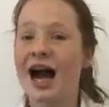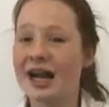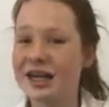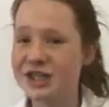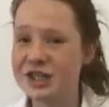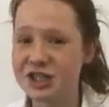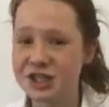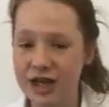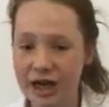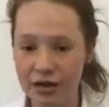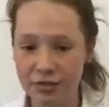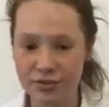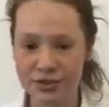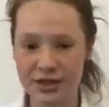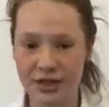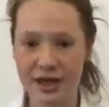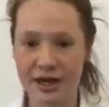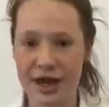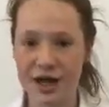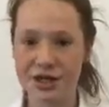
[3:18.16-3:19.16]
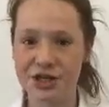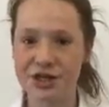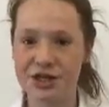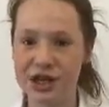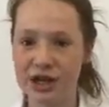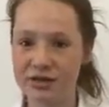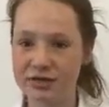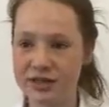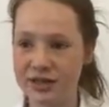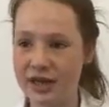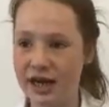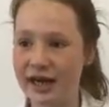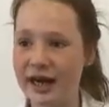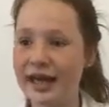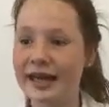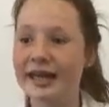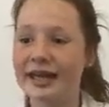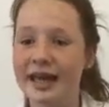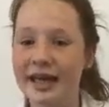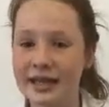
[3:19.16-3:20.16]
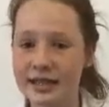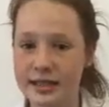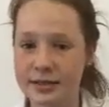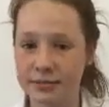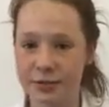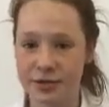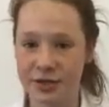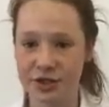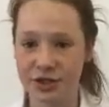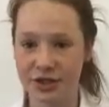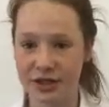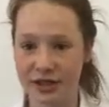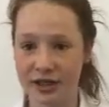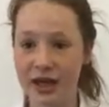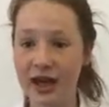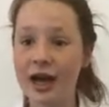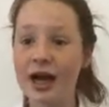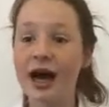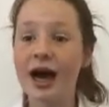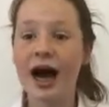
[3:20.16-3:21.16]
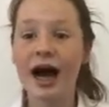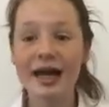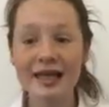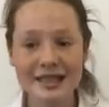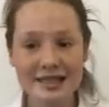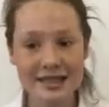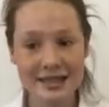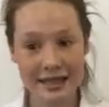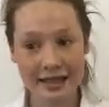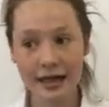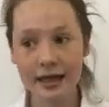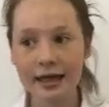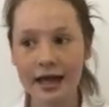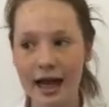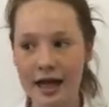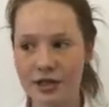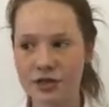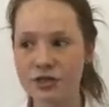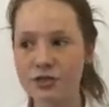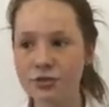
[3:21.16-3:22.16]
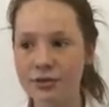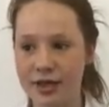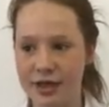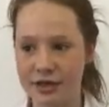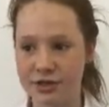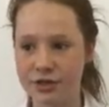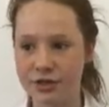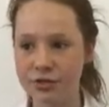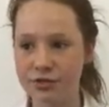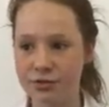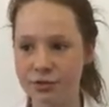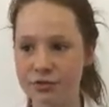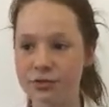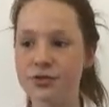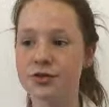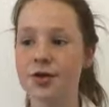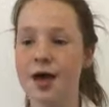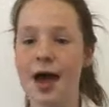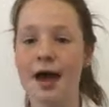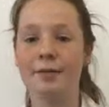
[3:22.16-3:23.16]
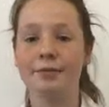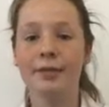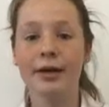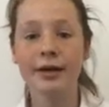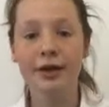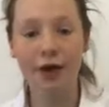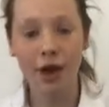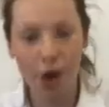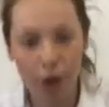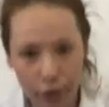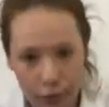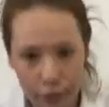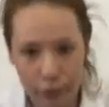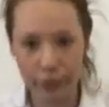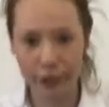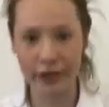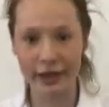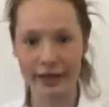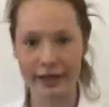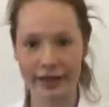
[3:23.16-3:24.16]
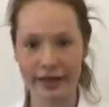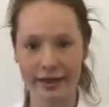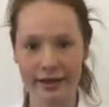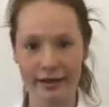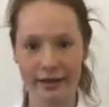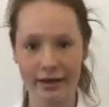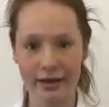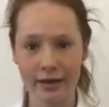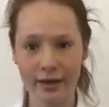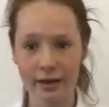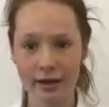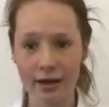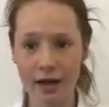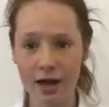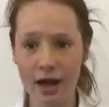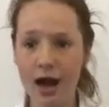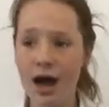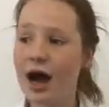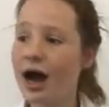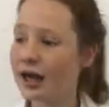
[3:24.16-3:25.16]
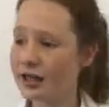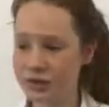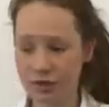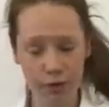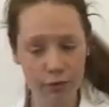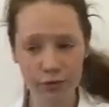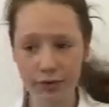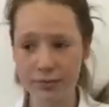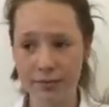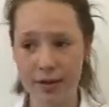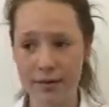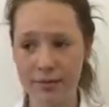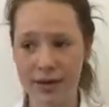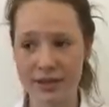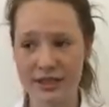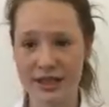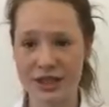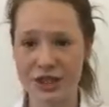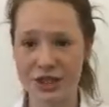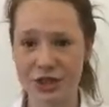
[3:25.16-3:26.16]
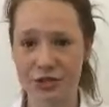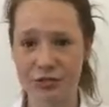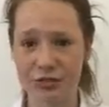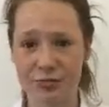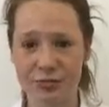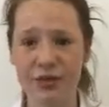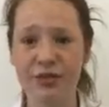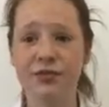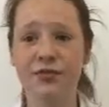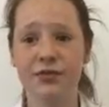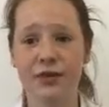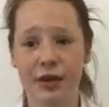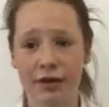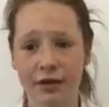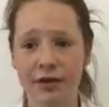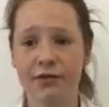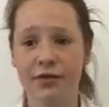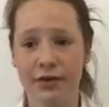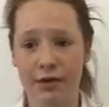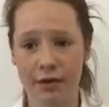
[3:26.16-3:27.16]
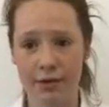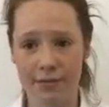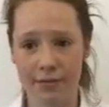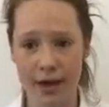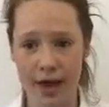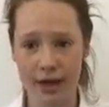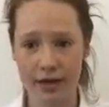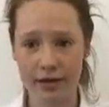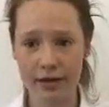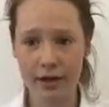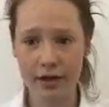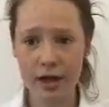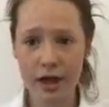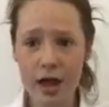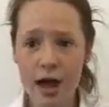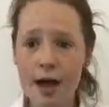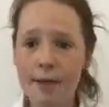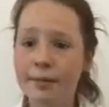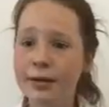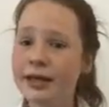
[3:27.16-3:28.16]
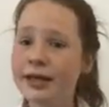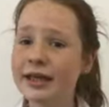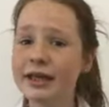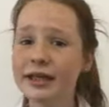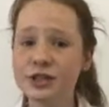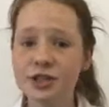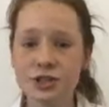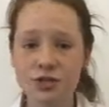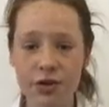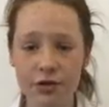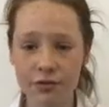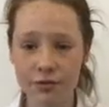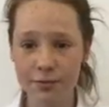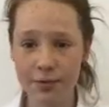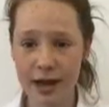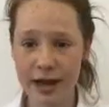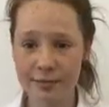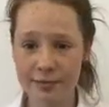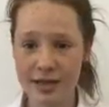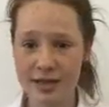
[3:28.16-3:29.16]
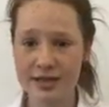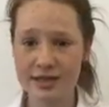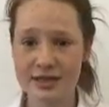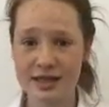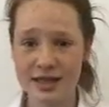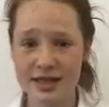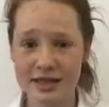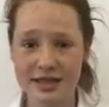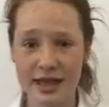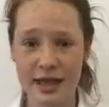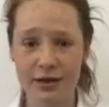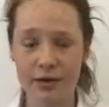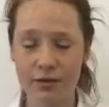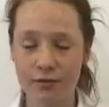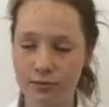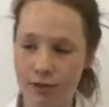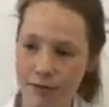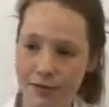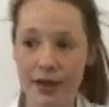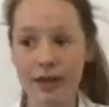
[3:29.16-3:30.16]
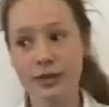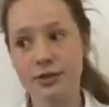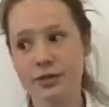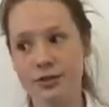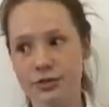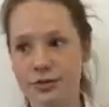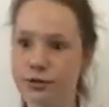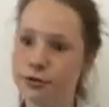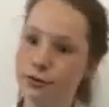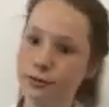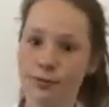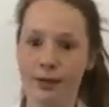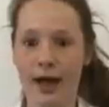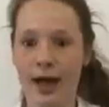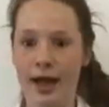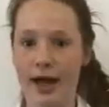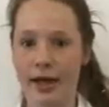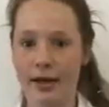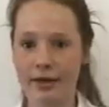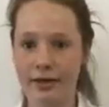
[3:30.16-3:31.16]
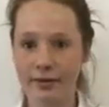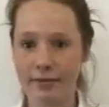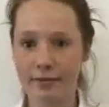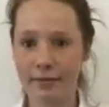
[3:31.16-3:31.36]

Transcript: I shouted and I shouted and I kicked him on the shin. I said I had to get to school to hand my homework in. I told him that my teacher would be very, very mad, but he just drove away, miss, and said, well, that's too bad.